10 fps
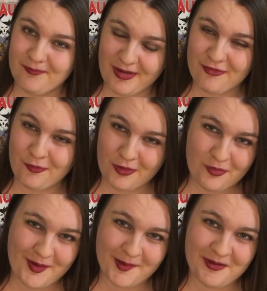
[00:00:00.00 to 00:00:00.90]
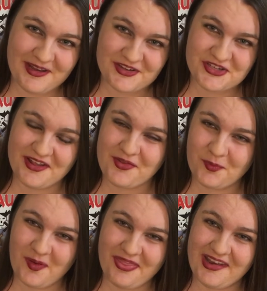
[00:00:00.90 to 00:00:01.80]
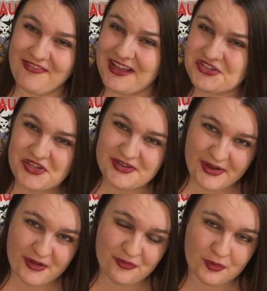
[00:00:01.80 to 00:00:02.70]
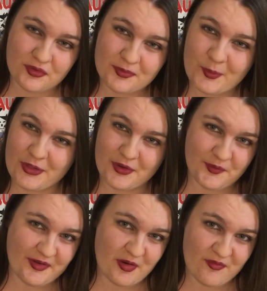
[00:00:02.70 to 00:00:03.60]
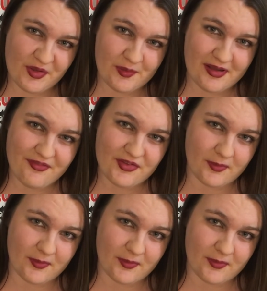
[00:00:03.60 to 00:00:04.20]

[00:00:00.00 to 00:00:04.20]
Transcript: My fourth recommendation is one that I've actually done a full spoiler-free review of,